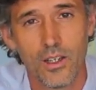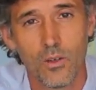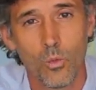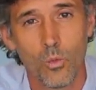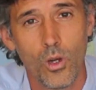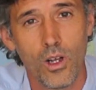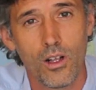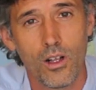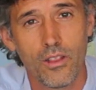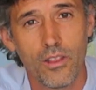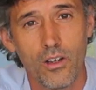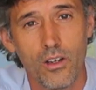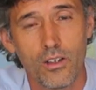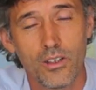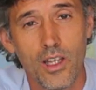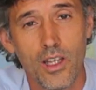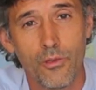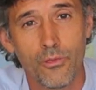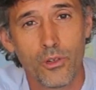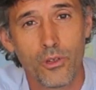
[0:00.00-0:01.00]
Well, there are
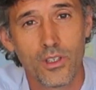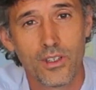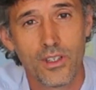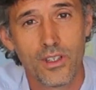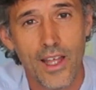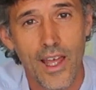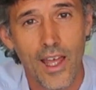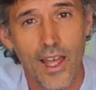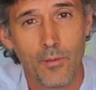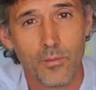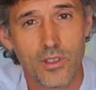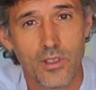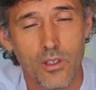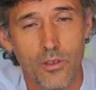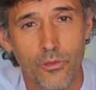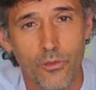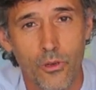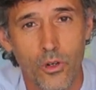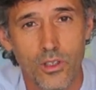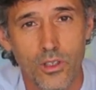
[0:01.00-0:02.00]
different names.
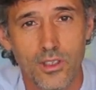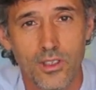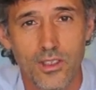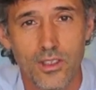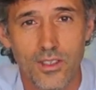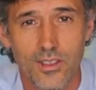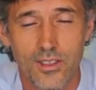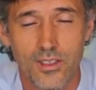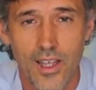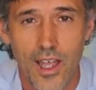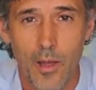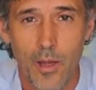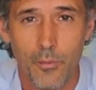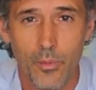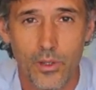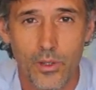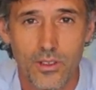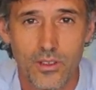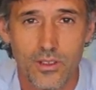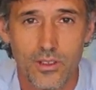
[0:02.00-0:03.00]
The first
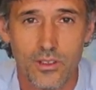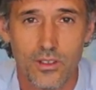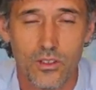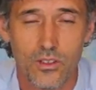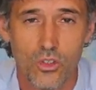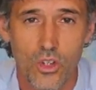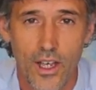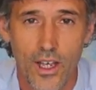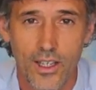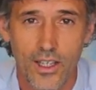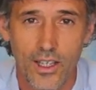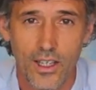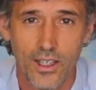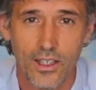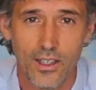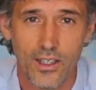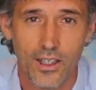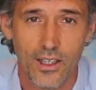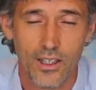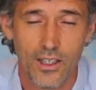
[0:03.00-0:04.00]
step is
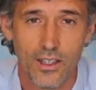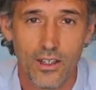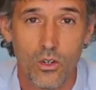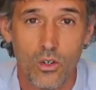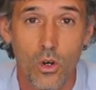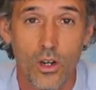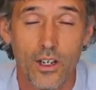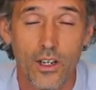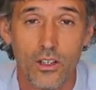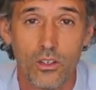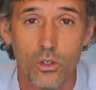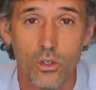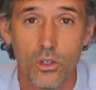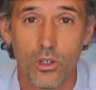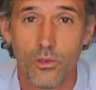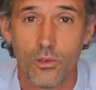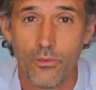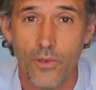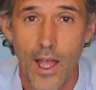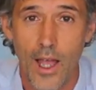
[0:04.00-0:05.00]
checking according to
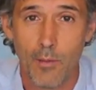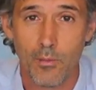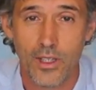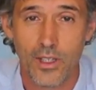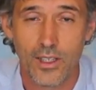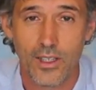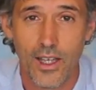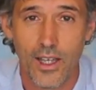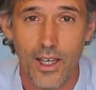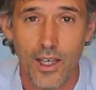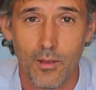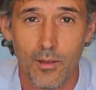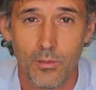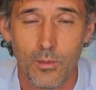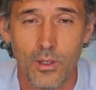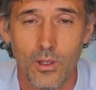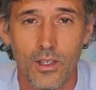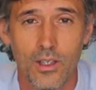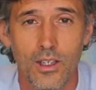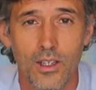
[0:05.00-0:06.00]
your family
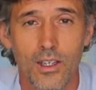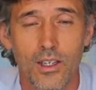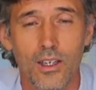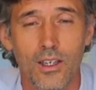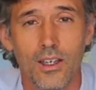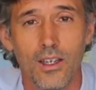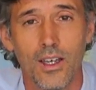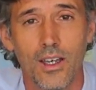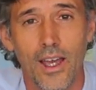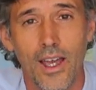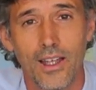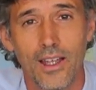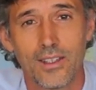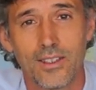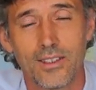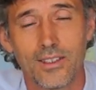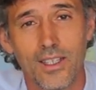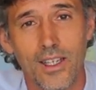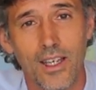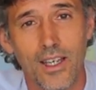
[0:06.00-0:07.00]
name and
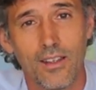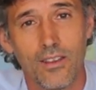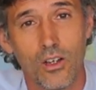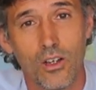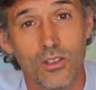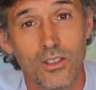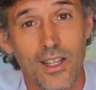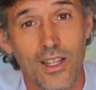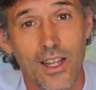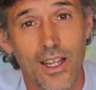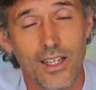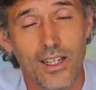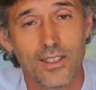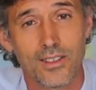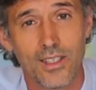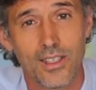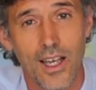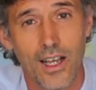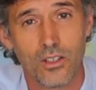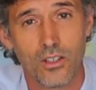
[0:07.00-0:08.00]
seeing there's
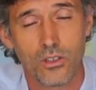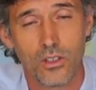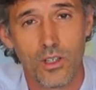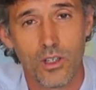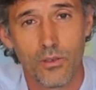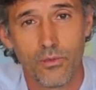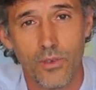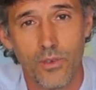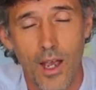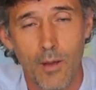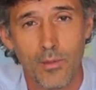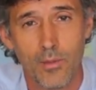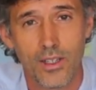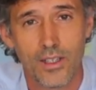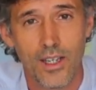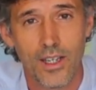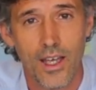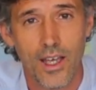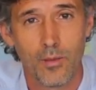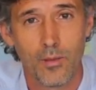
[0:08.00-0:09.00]
lists actually of family
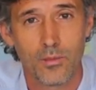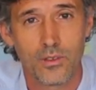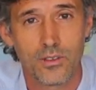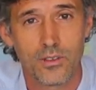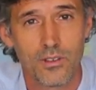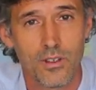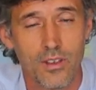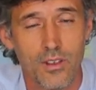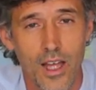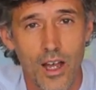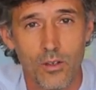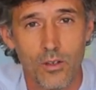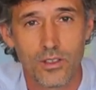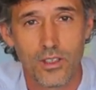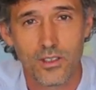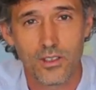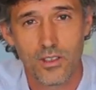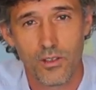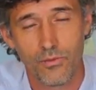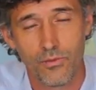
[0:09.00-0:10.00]
names,
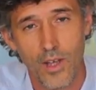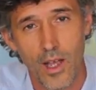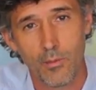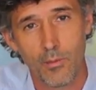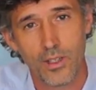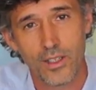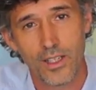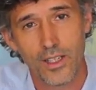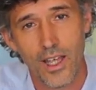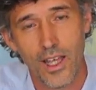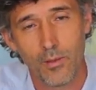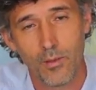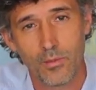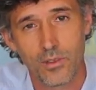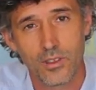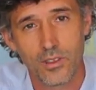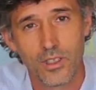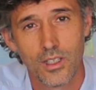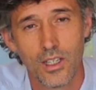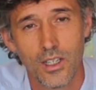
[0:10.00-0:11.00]
thousands of family
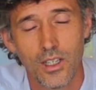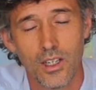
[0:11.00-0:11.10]
names